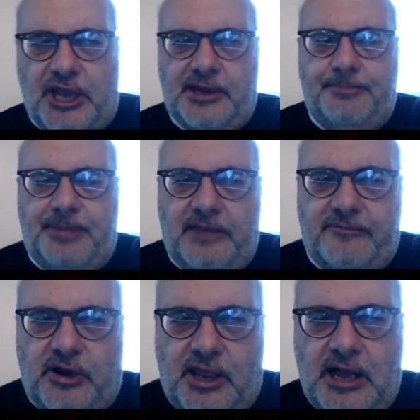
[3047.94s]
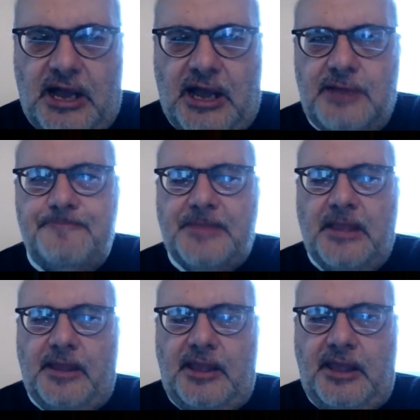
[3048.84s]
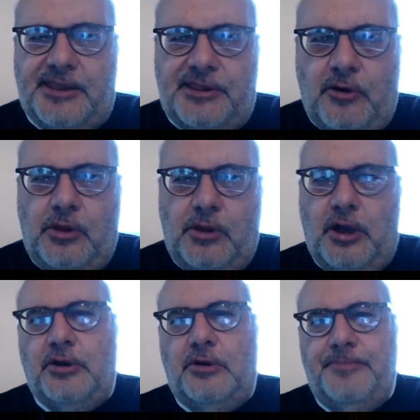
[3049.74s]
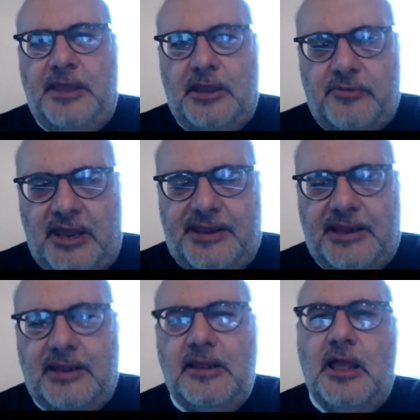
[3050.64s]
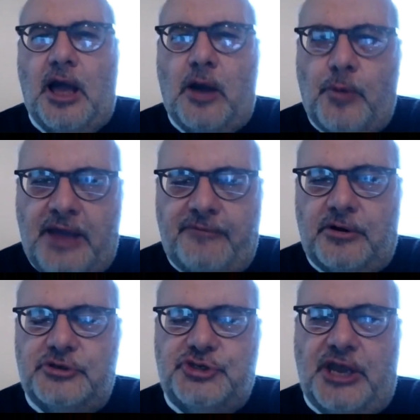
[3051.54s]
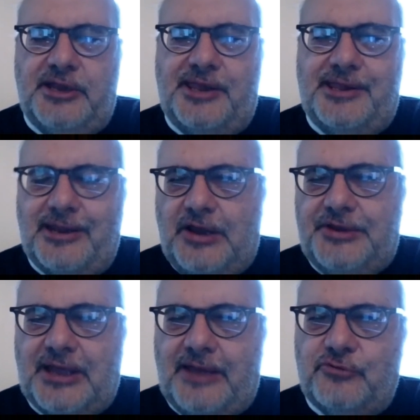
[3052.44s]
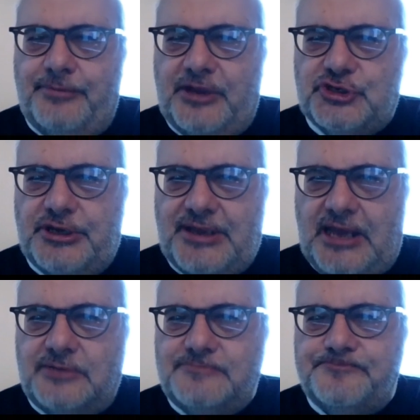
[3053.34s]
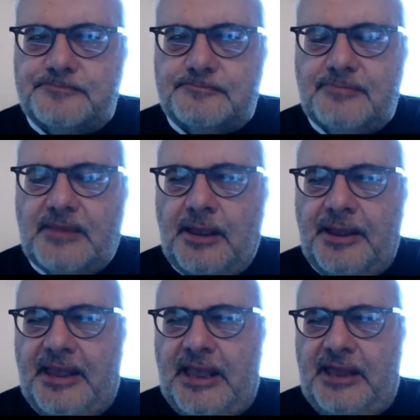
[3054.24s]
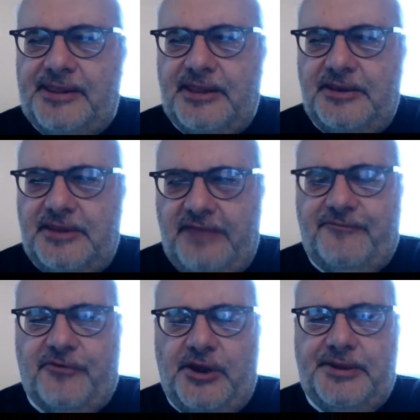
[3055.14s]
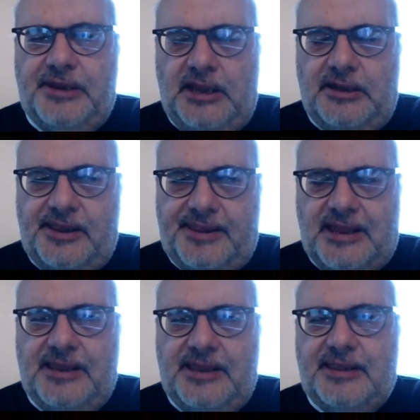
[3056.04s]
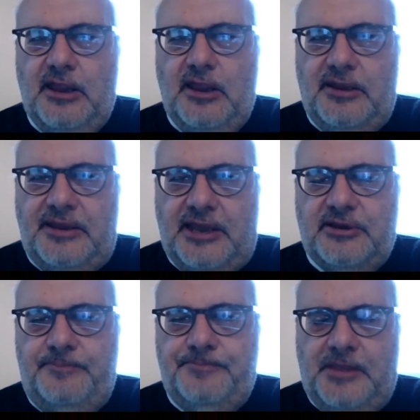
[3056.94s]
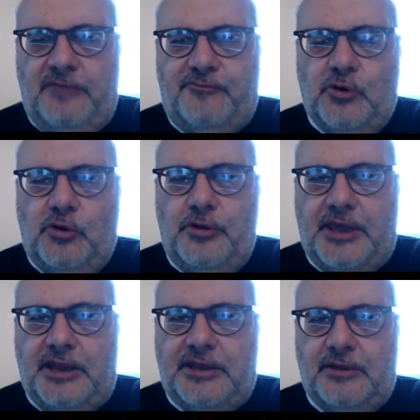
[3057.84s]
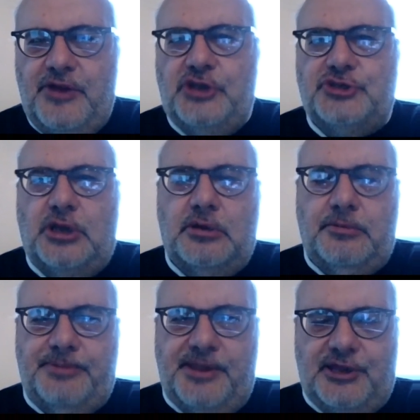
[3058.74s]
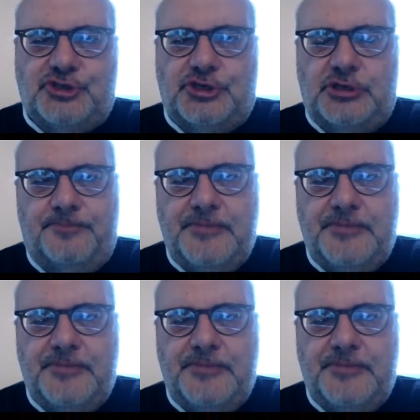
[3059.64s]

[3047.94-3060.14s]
China being very high is no longer increasing. However, Chinese inequality, I have to mention that, is different in the sense that if you look at the regional composition